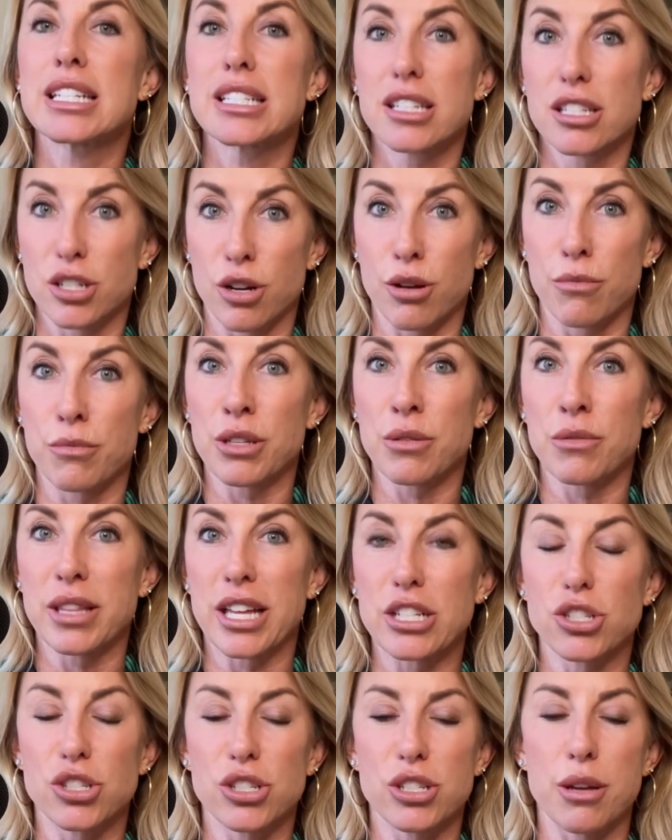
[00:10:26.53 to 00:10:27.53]
determined the
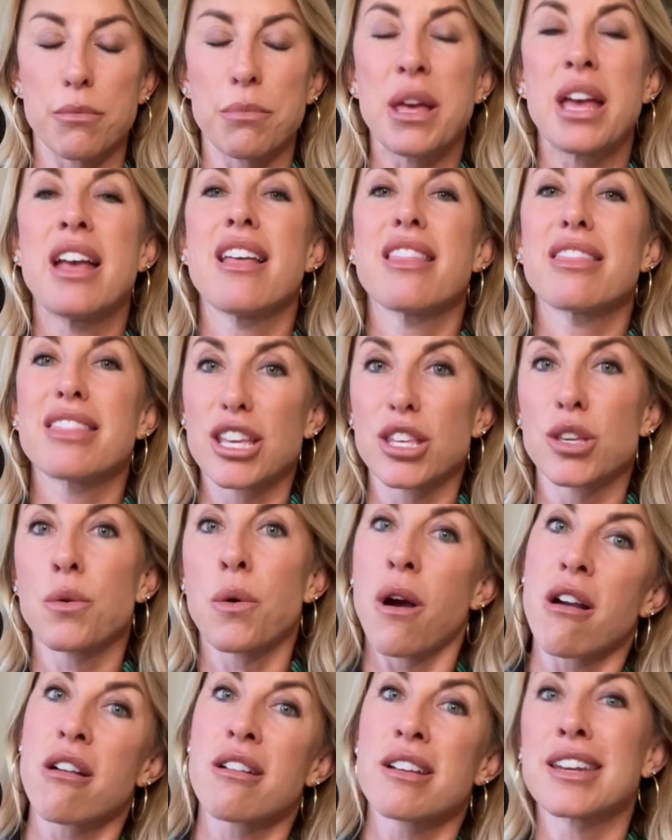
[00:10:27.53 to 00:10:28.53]
relationship, that you
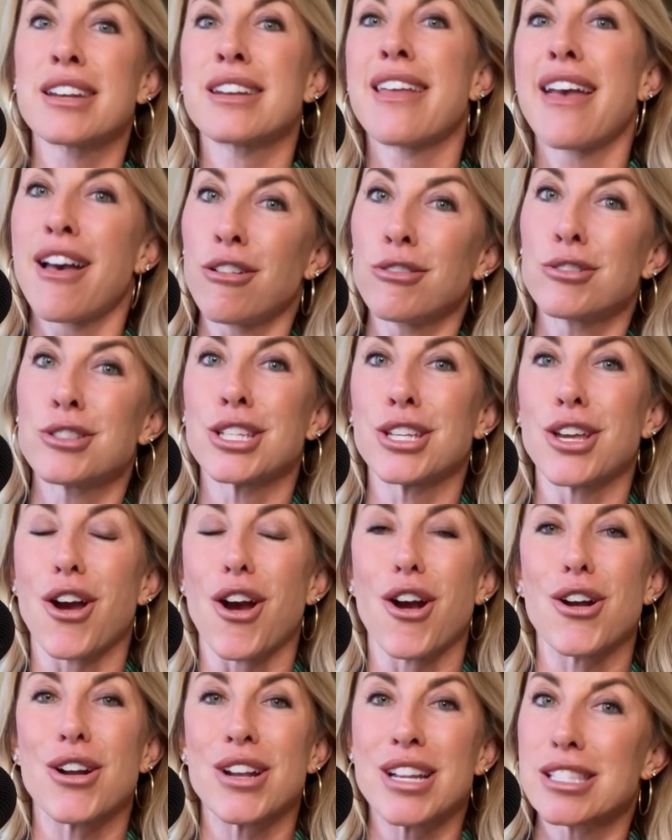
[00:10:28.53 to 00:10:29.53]
are in an
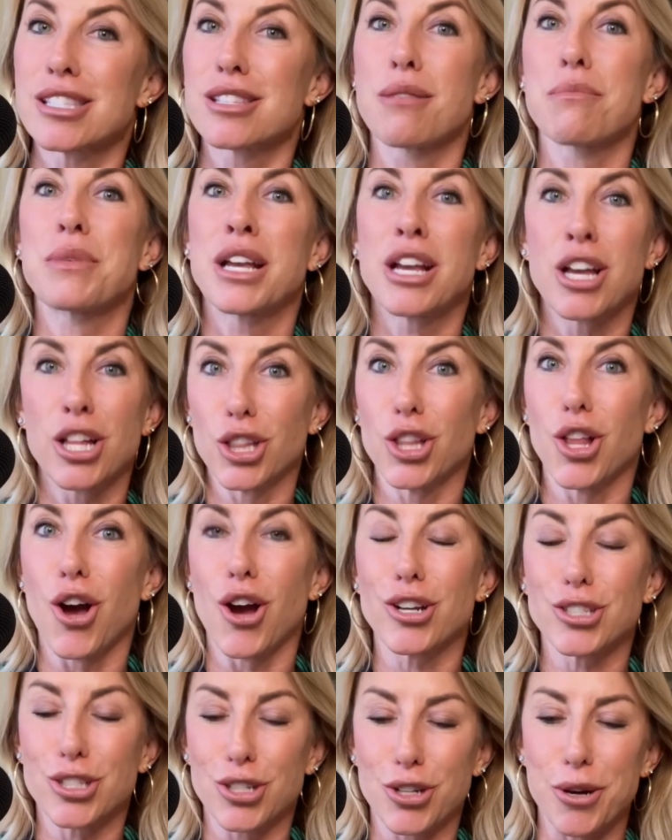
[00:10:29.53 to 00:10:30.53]
LTR, in something
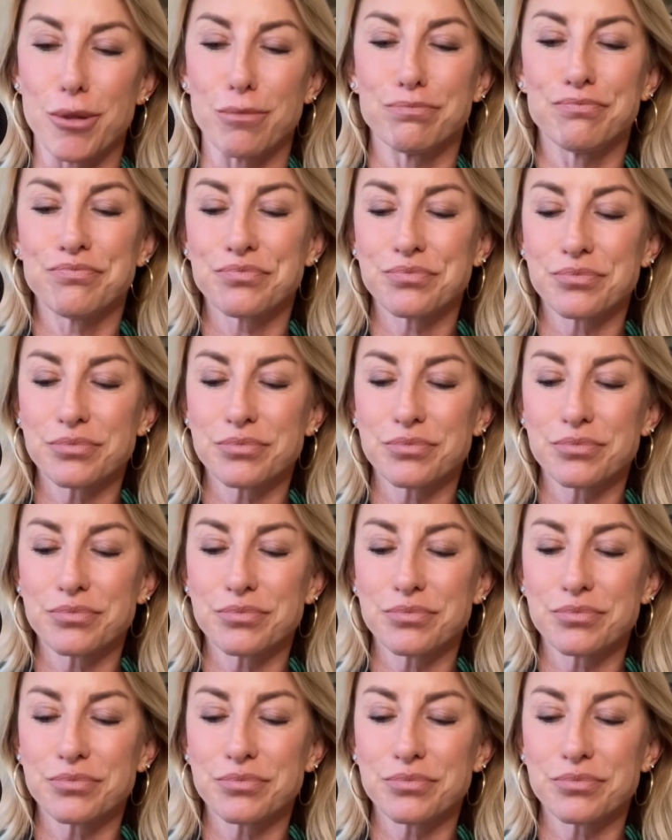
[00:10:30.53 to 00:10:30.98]
long-term.